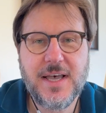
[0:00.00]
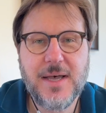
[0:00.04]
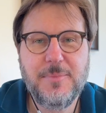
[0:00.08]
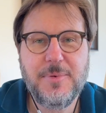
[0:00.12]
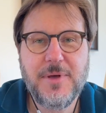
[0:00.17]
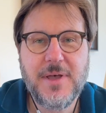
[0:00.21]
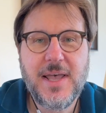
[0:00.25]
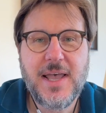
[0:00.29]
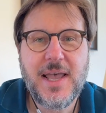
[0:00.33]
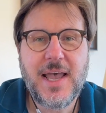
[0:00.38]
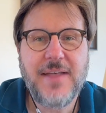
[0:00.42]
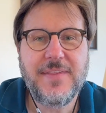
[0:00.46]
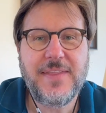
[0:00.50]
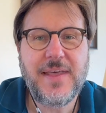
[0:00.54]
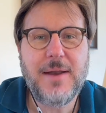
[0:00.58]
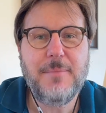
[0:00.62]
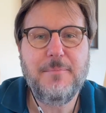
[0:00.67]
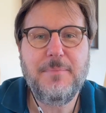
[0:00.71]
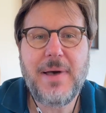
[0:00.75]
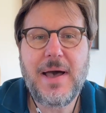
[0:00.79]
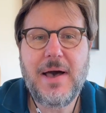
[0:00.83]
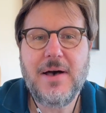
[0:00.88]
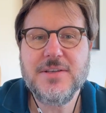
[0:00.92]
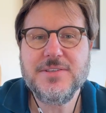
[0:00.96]
Hub and that
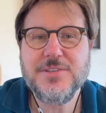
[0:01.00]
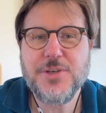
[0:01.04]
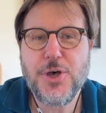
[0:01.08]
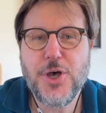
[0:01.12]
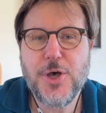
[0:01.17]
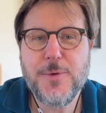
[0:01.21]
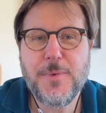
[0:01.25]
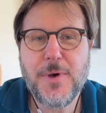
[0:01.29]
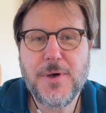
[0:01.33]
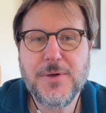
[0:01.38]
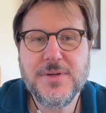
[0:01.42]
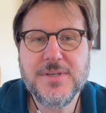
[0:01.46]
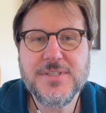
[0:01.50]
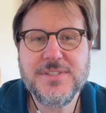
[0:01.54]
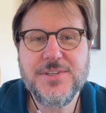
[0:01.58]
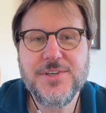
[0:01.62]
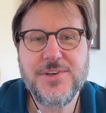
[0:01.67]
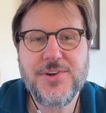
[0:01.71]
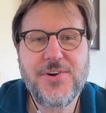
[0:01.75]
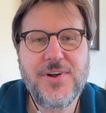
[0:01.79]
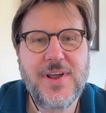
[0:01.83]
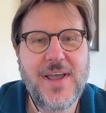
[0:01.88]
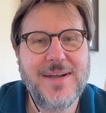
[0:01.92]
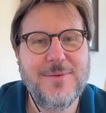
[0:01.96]
empowers homeowners
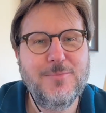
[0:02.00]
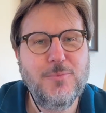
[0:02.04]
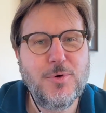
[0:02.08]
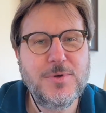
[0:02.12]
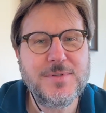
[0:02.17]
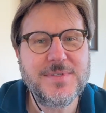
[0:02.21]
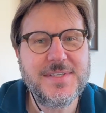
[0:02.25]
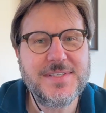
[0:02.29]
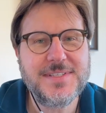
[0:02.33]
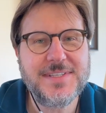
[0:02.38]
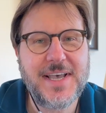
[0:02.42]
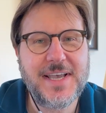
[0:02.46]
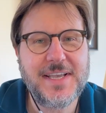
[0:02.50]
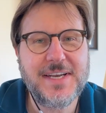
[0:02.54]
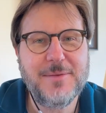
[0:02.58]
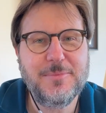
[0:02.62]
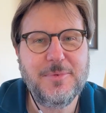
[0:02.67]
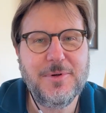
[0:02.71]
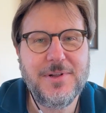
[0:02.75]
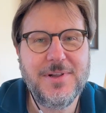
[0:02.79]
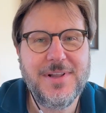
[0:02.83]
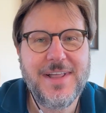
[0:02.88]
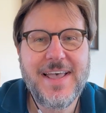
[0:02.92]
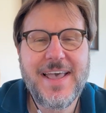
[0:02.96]
to create more
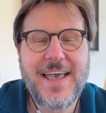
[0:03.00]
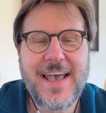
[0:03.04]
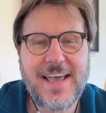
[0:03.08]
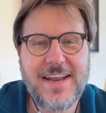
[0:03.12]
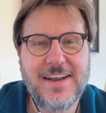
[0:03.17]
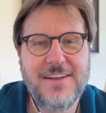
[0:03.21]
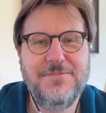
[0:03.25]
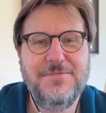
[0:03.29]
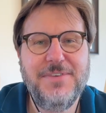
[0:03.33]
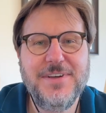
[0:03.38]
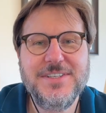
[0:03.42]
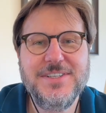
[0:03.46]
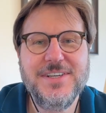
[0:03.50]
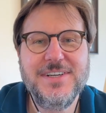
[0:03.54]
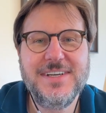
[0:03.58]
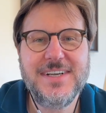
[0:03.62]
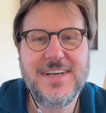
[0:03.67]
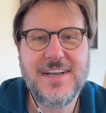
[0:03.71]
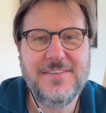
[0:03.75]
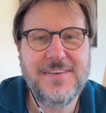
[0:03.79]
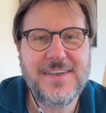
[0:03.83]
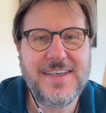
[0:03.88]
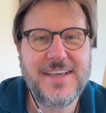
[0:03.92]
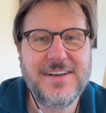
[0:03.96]
sustainable and
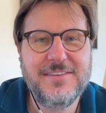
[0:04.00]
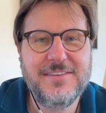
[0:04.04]
efficient living